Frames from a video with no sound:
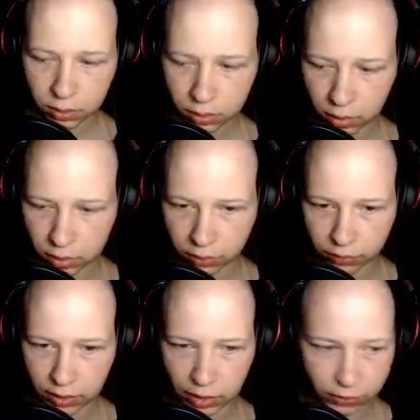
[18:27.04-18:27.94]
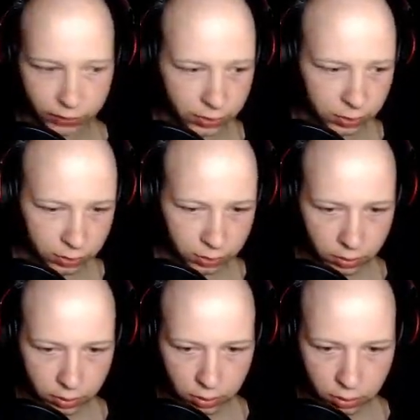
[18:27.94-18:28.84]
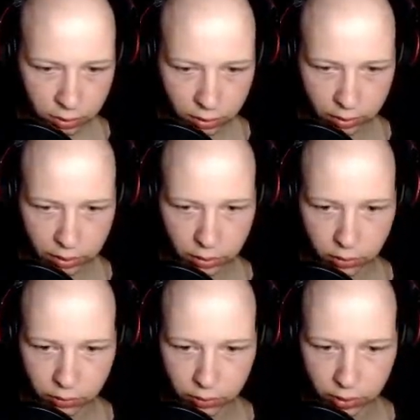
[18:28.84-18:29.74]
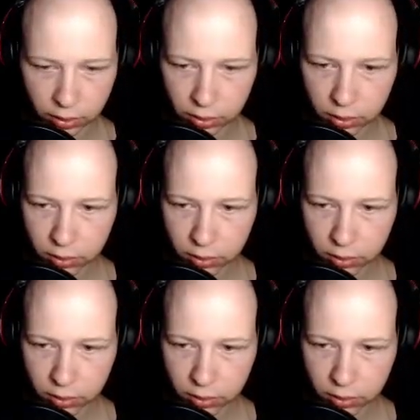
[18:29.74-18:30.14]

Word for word: A lot of lives. Okay, get over here.